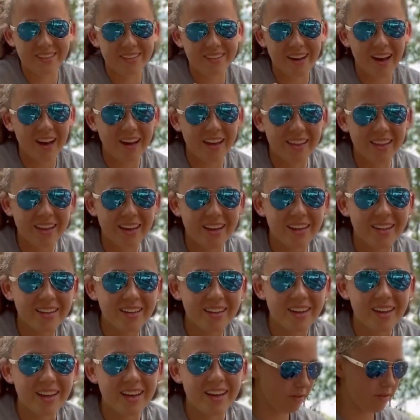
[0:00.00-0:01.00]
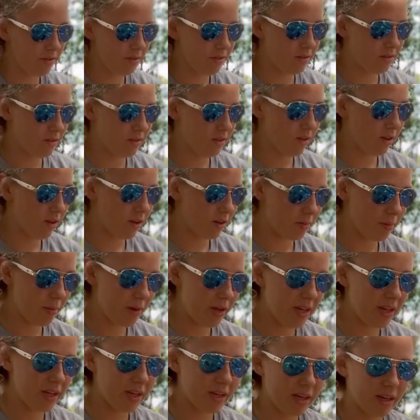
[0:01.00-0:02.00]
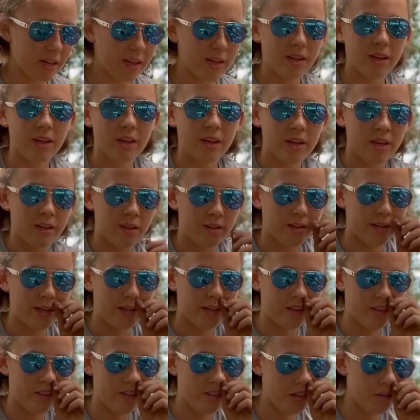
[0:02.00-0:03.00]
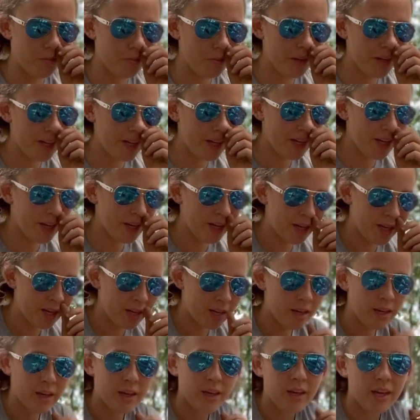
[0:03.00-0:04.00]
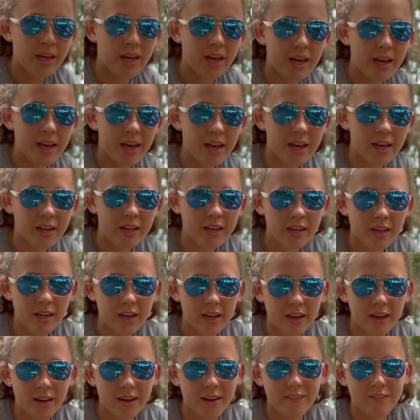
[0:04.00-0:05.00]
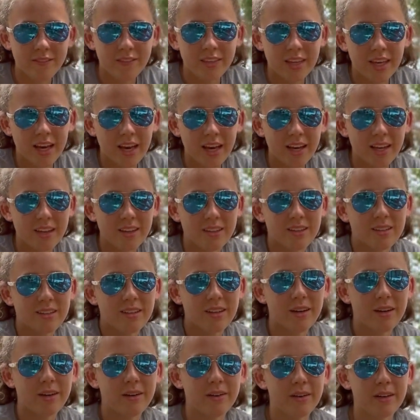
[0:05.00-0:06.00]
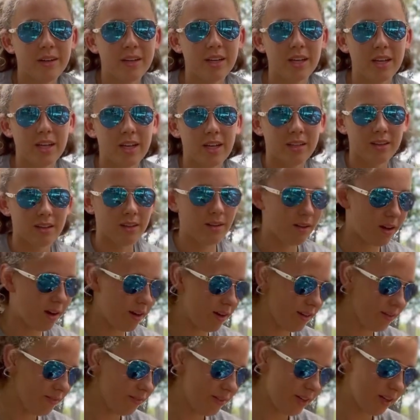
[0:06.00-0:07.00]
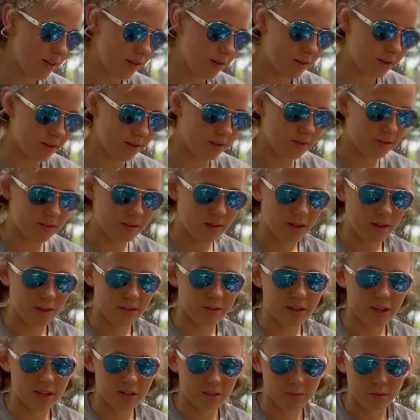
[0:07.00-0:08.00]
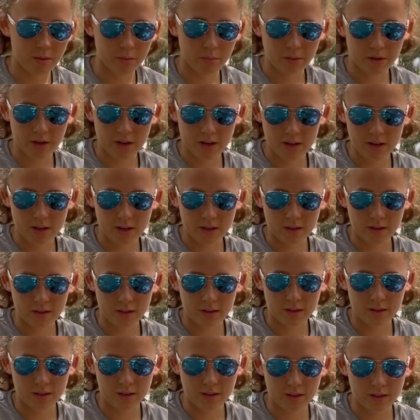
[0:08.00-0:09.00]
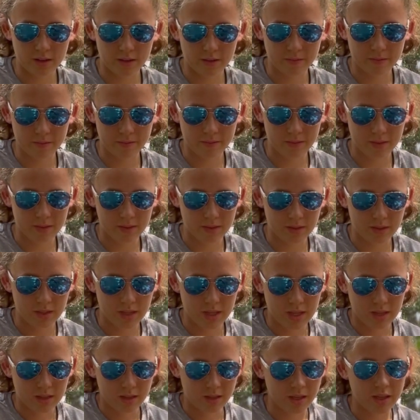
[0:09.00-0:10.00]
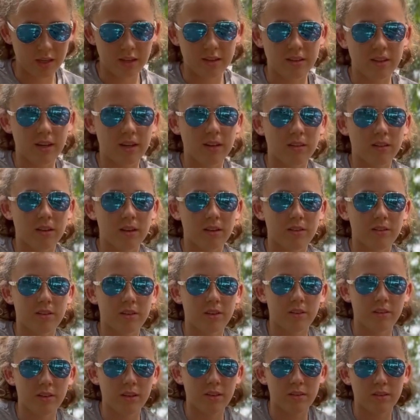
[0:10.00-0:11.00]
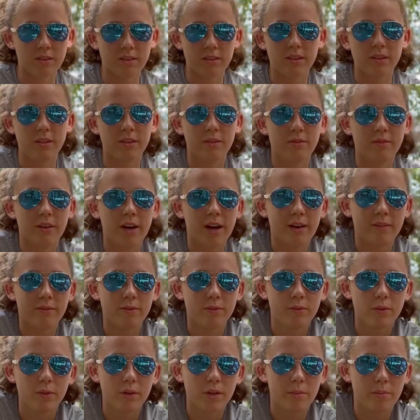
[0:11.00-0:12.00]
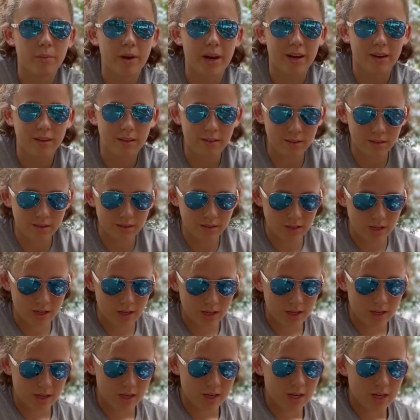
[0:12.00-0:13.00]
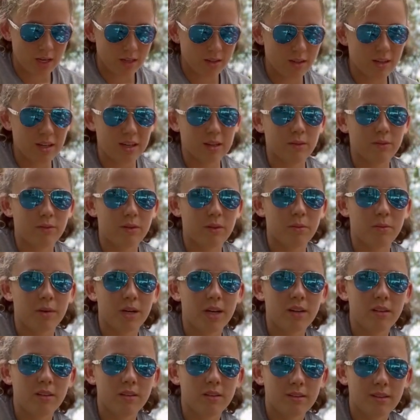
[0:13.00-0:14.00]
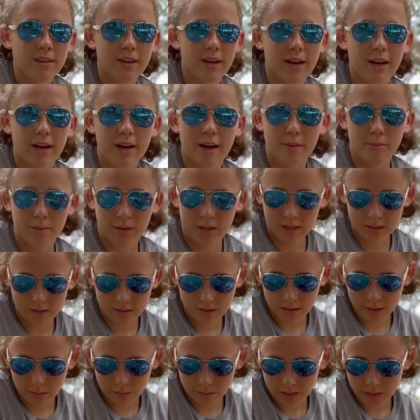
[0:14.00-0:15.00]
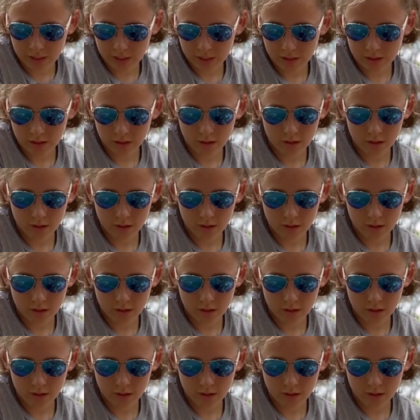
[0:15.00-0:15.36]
saw it then. Dark pink, like it should be. And yeah, so little Olive here is on track to be bred. Like I said, as long as she reaches 35, 40 pounds the next few months, I plan to start breeding,